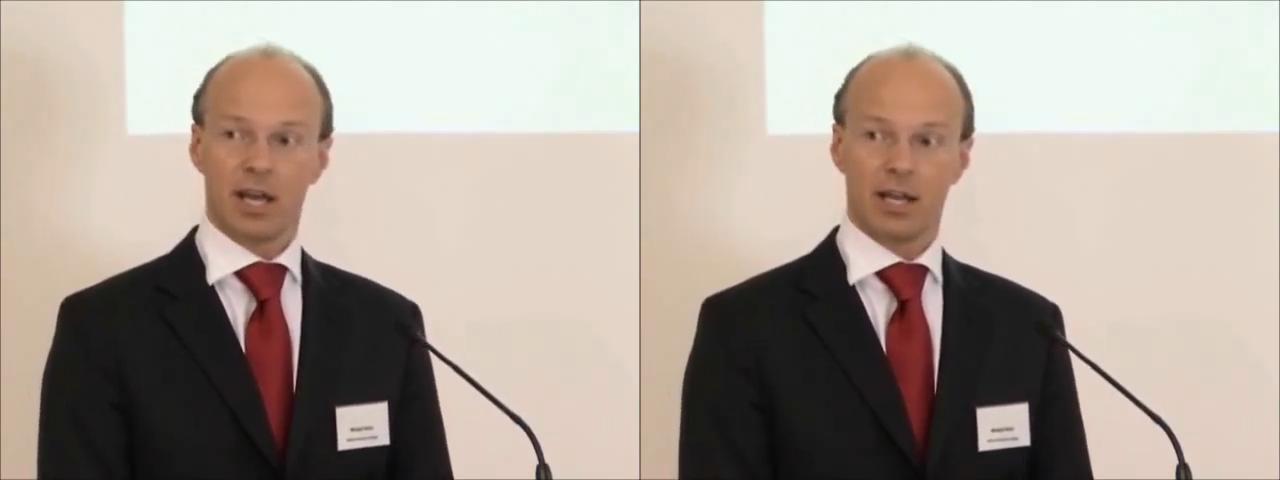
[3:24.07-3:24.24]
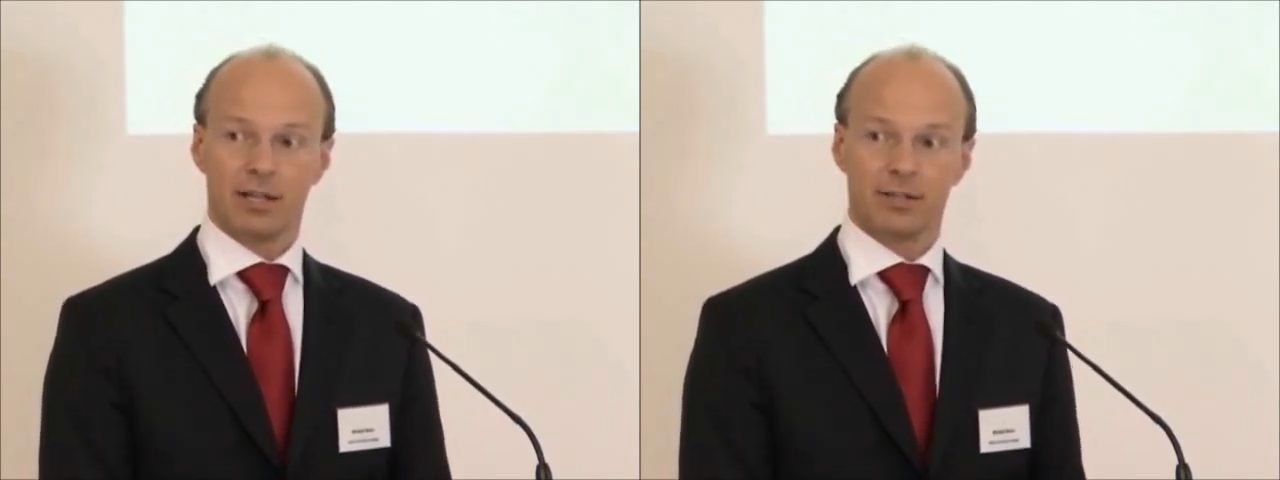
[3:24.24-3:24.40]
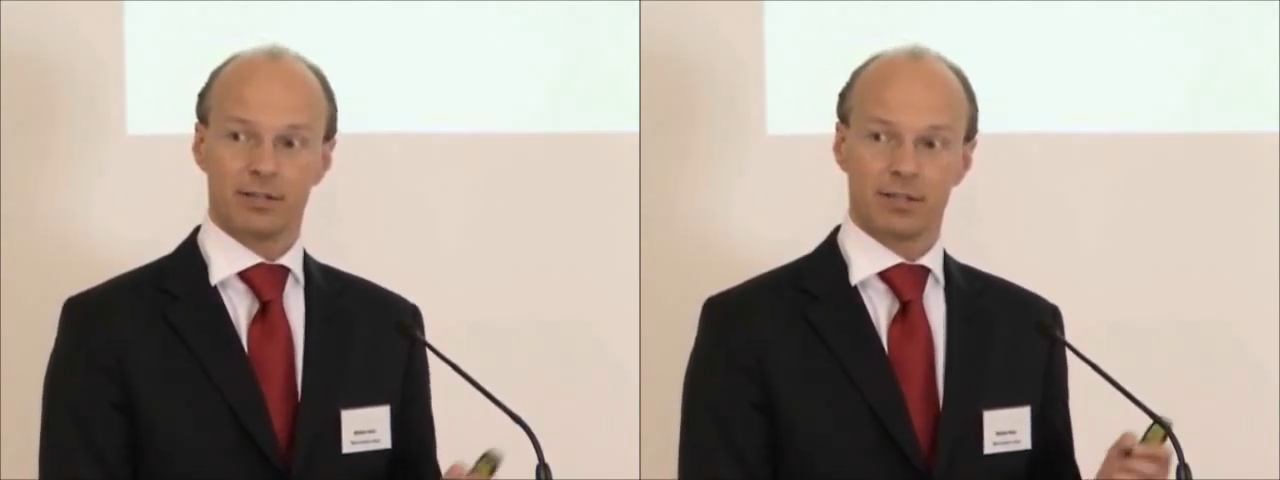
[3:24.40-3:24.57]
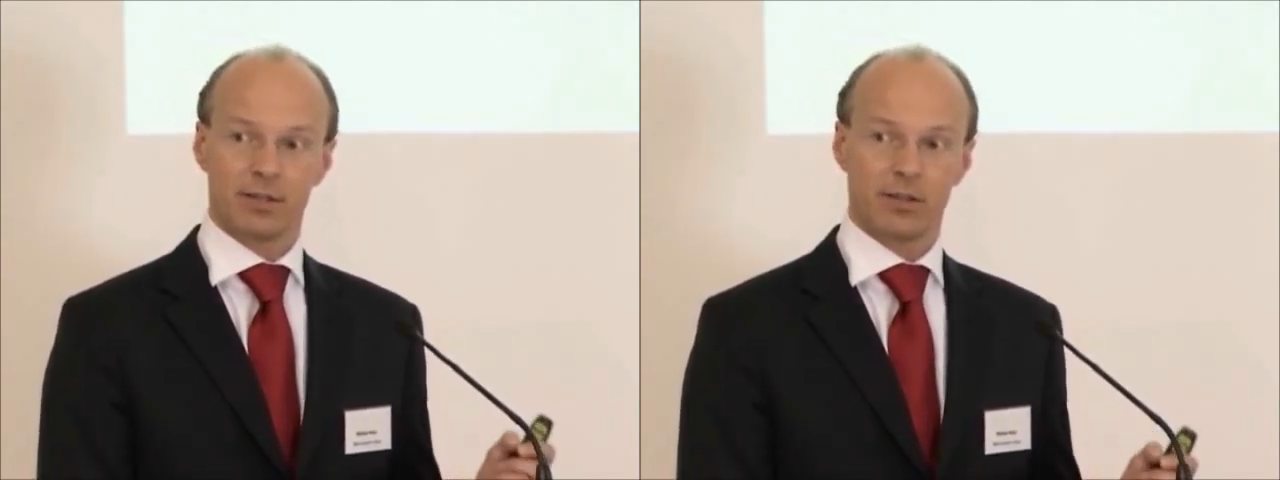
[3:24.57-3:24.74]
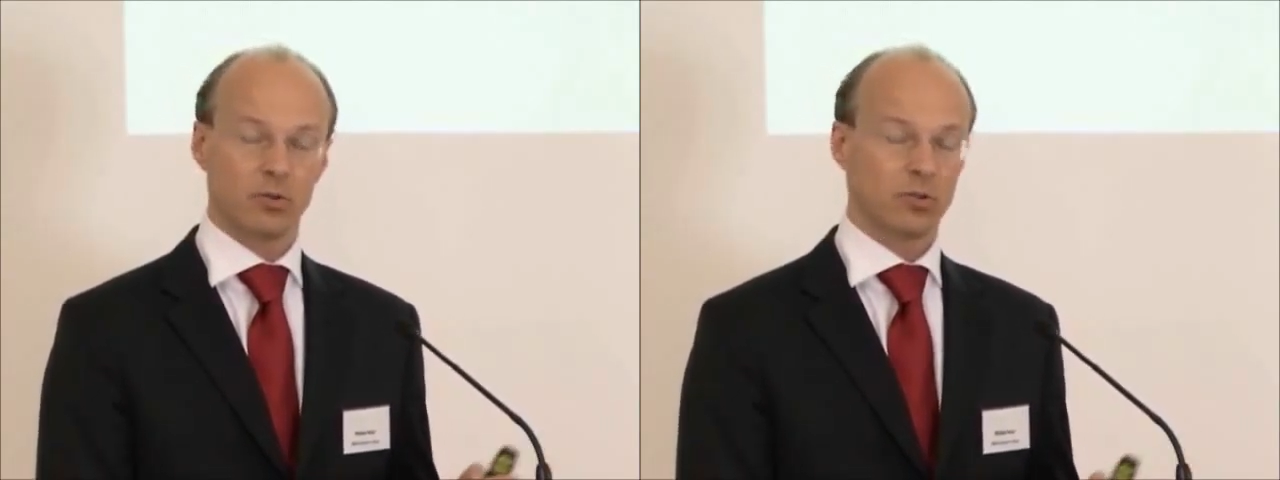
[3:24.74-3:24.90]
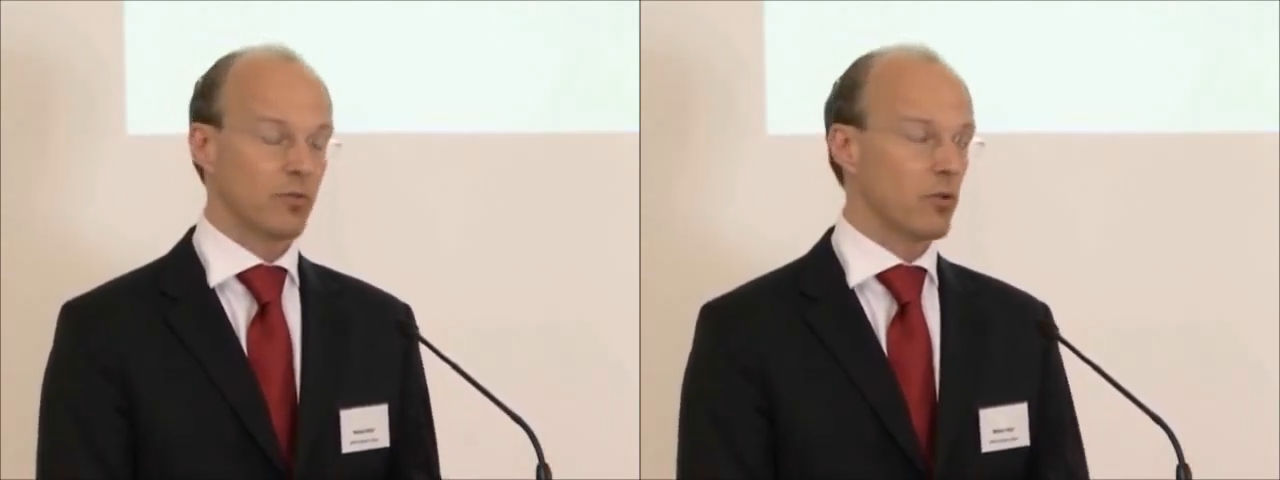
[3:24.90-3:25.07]
And
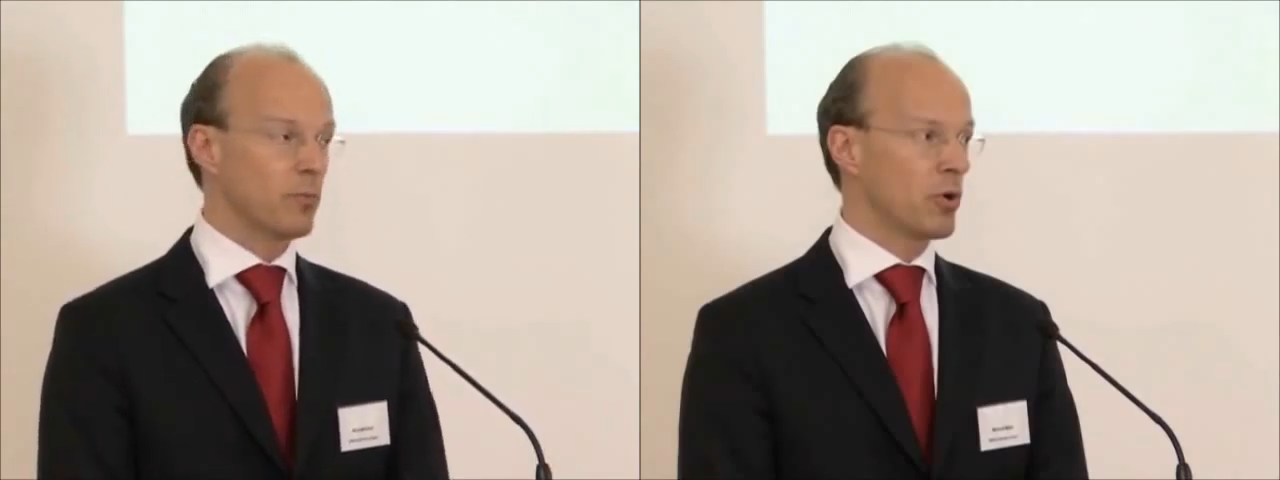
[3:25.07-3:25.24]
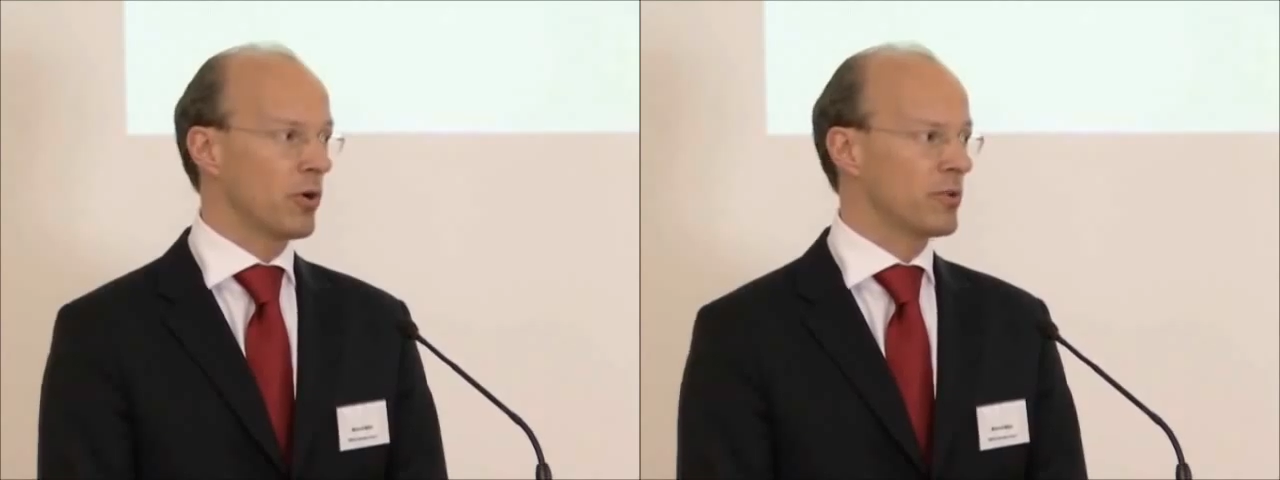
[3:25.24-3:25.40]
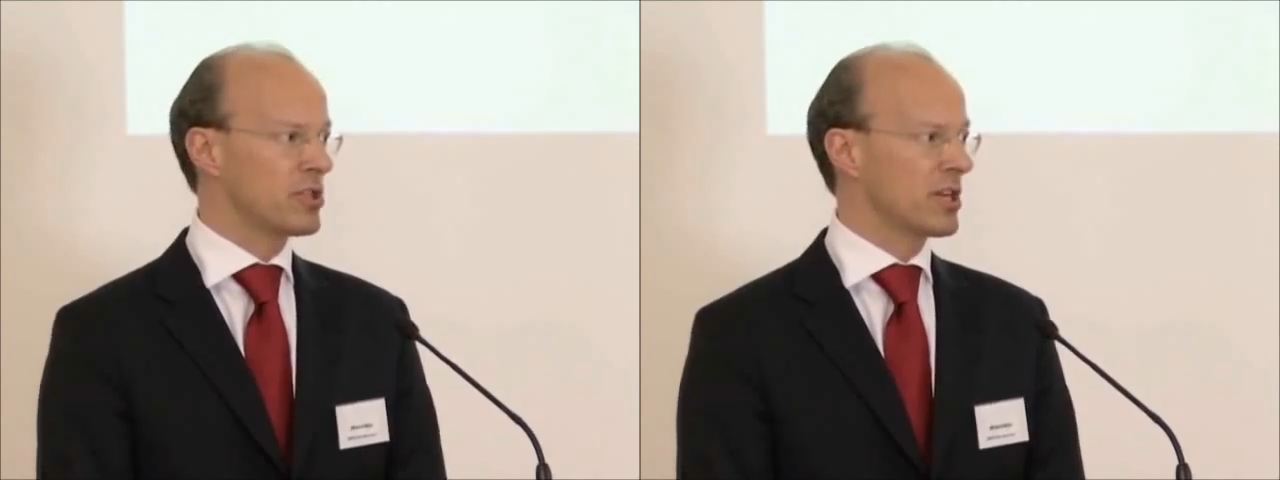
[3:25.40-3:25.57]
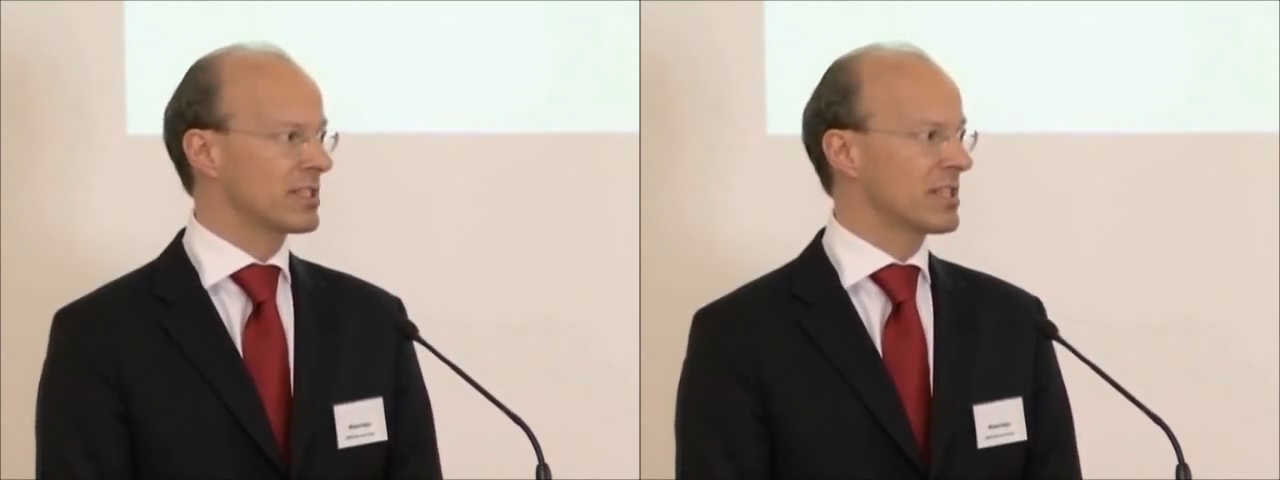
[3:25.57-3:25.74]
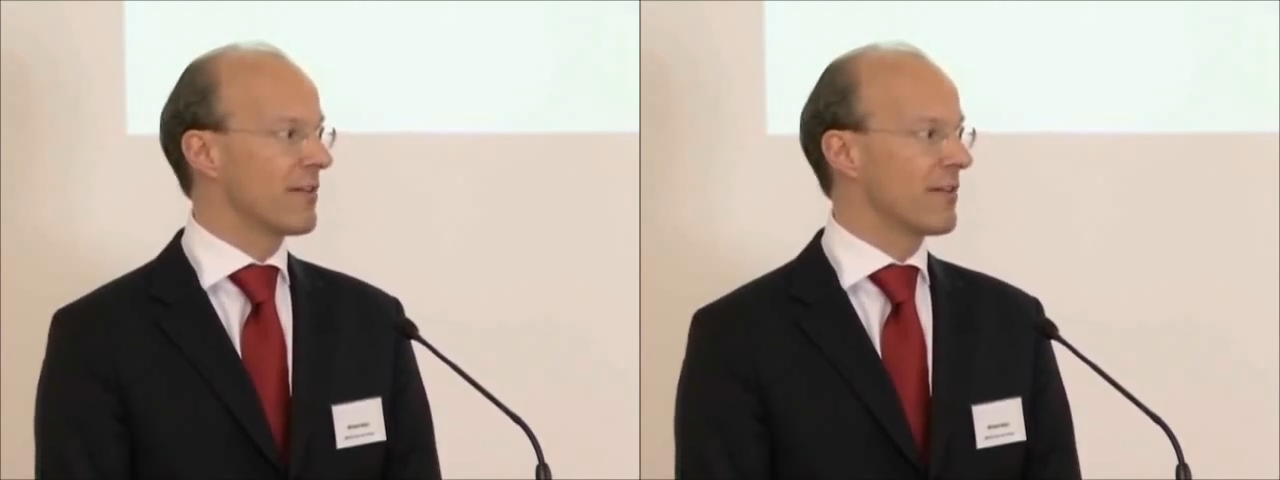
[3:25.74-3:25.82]
those 4 projects